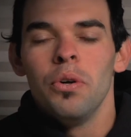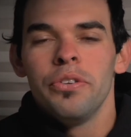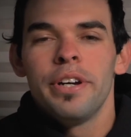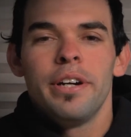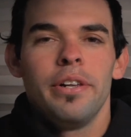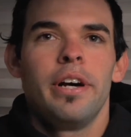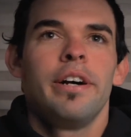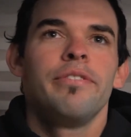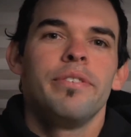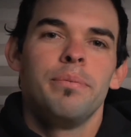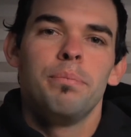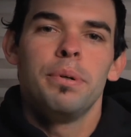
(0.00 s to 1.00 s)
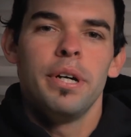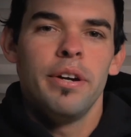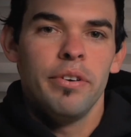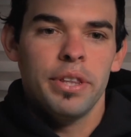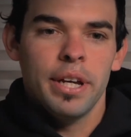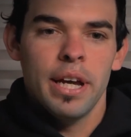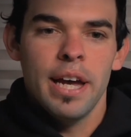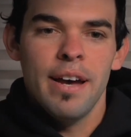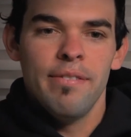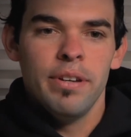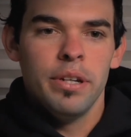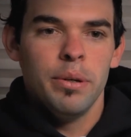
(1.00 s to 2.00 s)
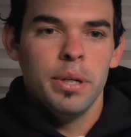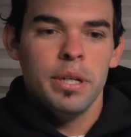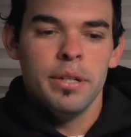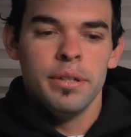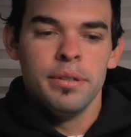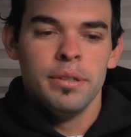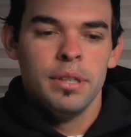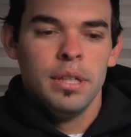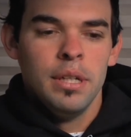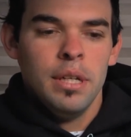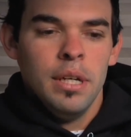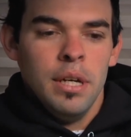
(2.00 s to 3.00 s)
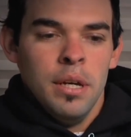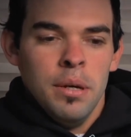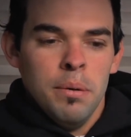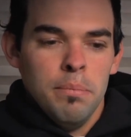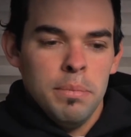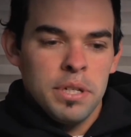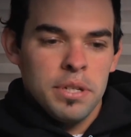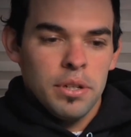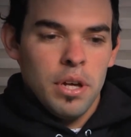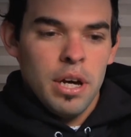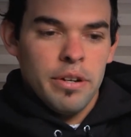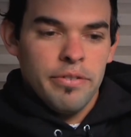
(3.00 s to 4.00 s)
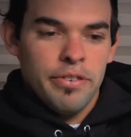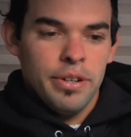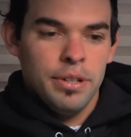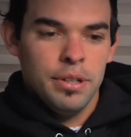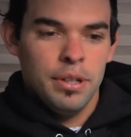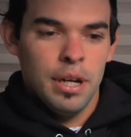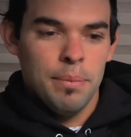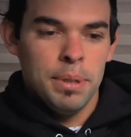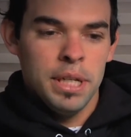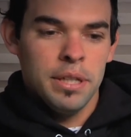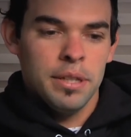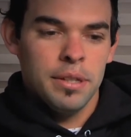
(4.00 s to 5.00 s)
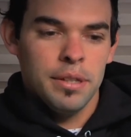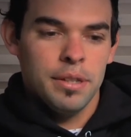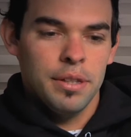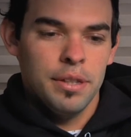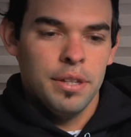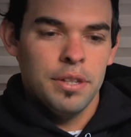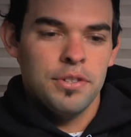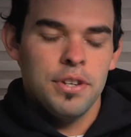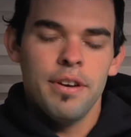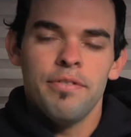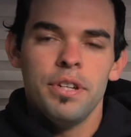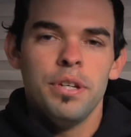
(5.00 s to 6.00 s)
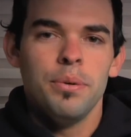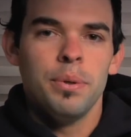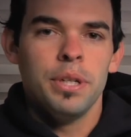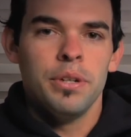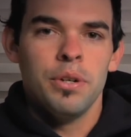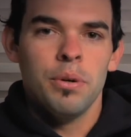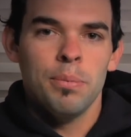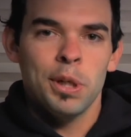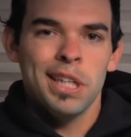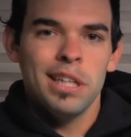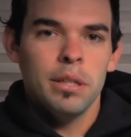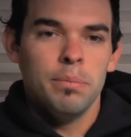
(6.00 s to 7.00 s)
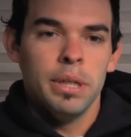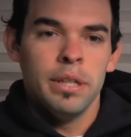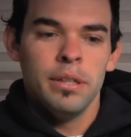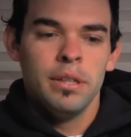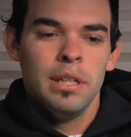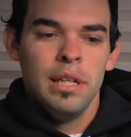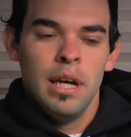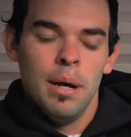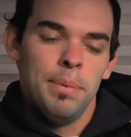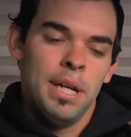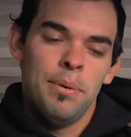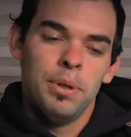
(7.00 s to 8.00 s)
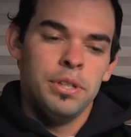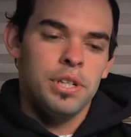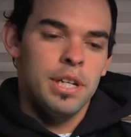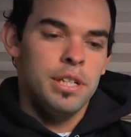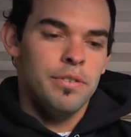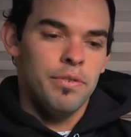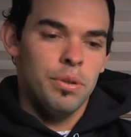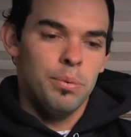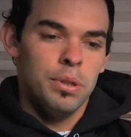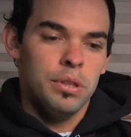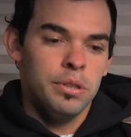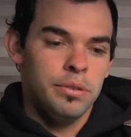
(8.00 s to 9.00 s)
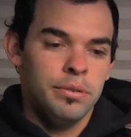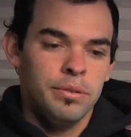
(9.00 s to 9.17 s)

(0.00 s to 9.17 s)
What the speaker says: entire life and put everything I have into it. Missed a lot of, the stuff you do when you're a normal kid, but, I wouldn't change it for the world.